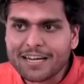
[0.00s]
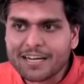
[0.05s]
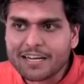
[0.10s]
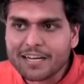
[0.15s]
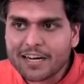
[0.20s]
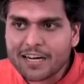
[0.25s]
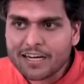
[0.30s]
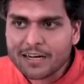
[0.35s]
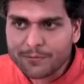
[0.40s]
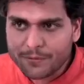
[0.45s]
in
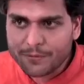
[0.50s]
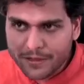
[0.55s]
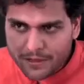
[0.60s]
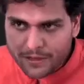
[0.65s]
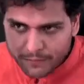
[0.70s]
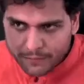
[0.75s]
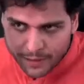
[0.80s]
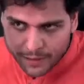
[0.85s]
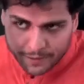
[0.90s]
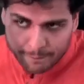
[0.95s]
a different
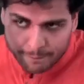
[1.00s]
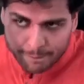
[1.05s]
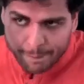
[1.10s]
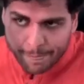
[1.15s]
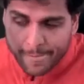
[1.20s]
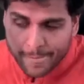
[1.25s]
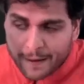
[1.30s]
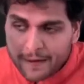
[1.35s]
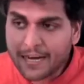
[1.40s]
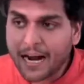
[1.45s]
way.
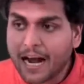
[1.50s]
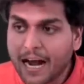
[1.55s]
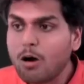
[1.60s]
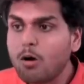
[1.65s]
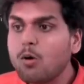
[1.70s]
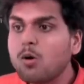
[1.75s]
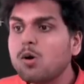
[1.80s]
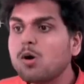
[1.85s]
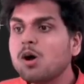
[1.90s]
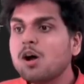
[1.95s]

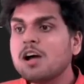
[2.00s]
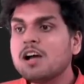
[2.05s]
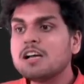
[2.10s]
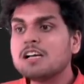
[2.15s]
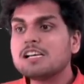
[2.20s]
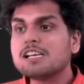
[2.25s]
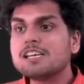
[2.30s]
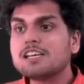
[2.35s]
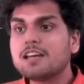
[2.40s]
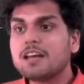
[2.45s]
Now
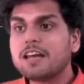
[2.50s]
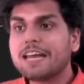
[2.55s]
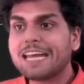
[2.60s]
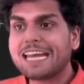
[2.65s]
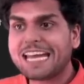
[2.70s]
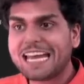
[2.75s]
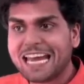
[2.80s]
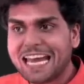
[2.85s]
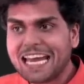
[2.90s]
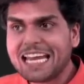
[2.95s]

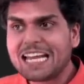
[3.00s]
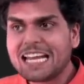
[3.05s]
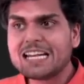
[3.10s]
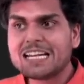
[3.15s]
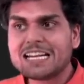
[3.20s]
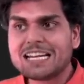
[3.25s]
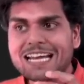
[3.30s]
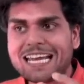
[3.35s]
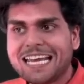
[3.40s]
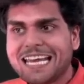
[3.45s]
in
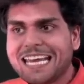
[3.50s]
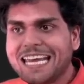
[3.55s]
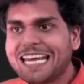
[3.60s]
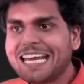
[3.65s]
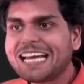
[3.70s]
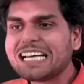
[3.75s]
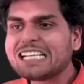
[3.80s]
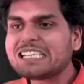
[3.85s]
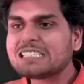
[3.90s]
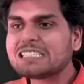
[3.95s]

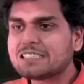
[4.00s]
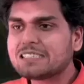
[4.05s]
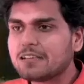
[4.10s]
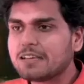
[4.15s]
ES